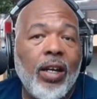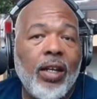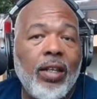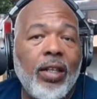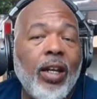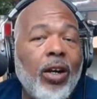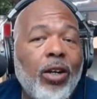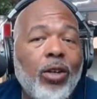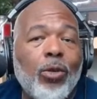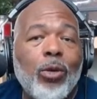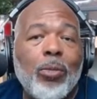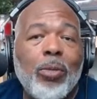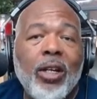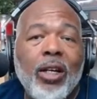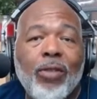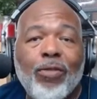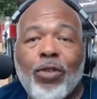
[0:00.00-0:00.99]
there would
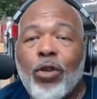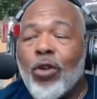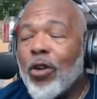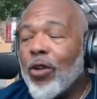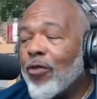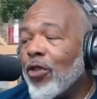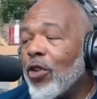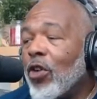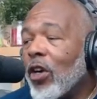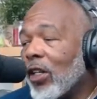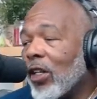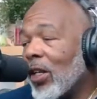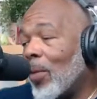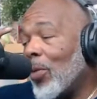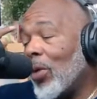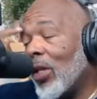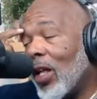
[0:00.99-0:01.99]
be, if you're a
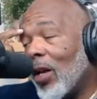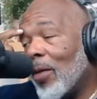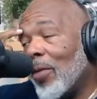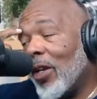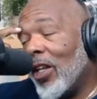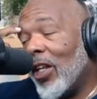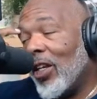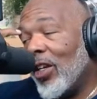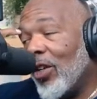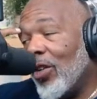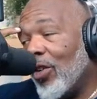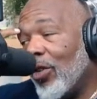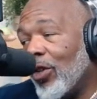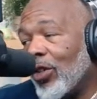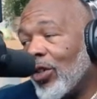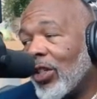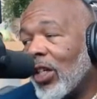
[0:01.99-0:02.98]
club with a lot of money, and then, you know,
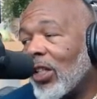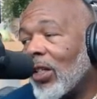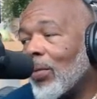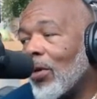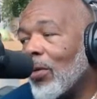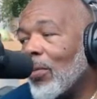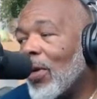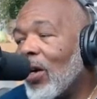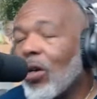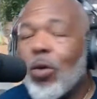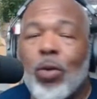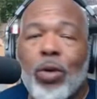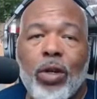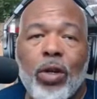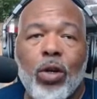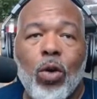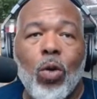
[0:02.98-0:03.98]
you said something about going
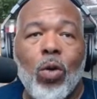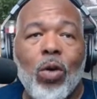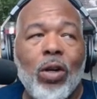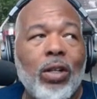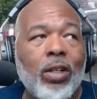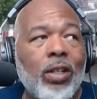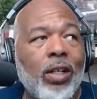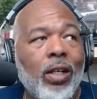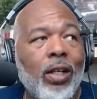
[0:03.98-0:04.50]
to court.